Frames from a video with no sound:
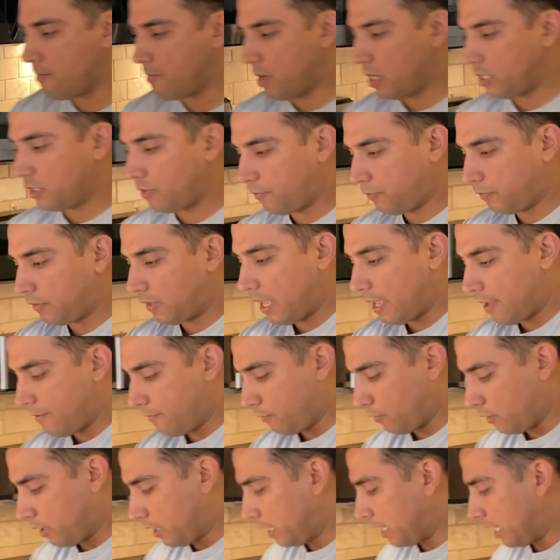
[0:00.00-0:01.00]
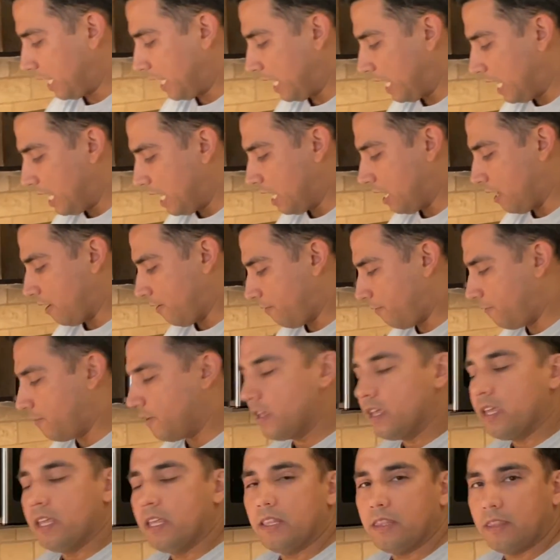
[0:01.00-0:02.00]
much flavoring if
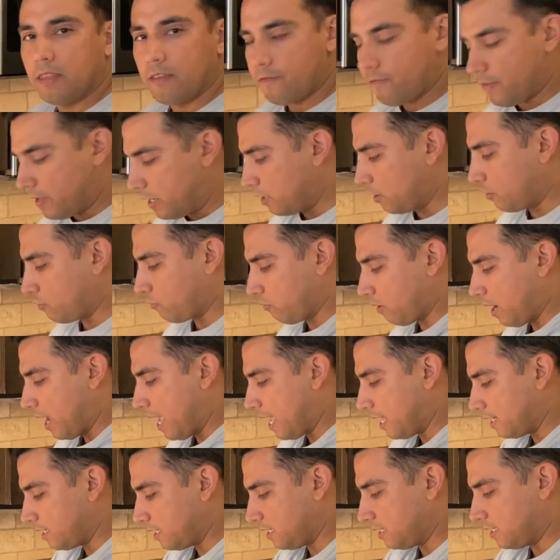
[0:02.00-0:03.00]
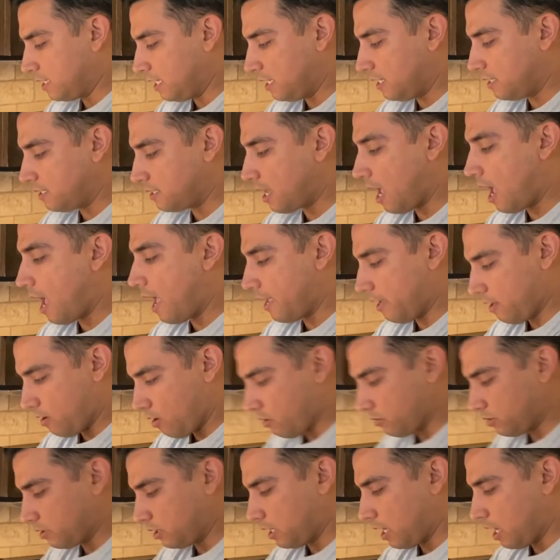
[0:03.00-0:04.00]
the vinaigrette didn't tie it
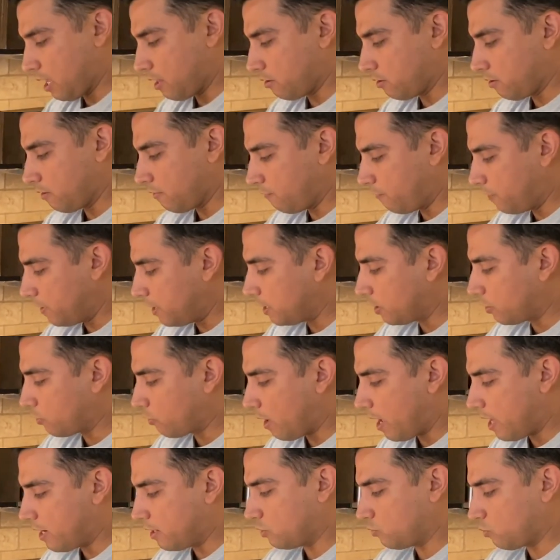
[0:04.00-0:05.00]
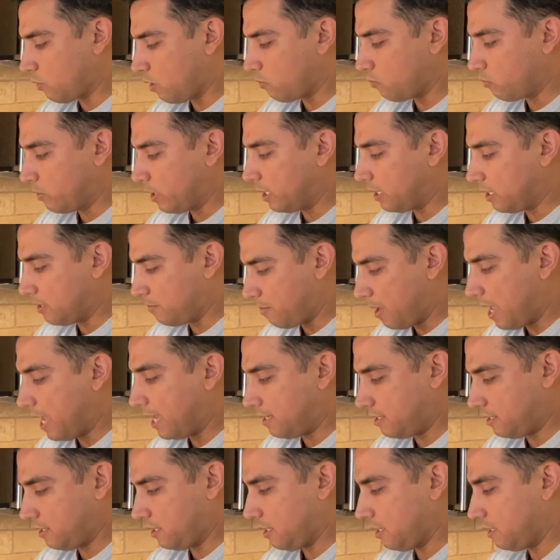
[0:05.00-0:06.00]
all together. The vinaigrette is what really
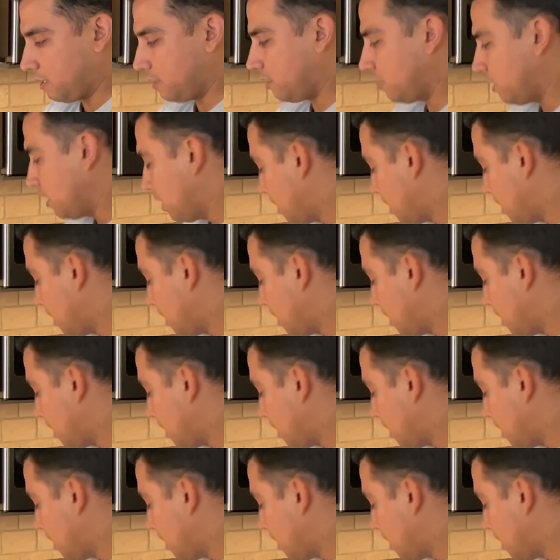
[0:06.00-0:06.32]
makes this.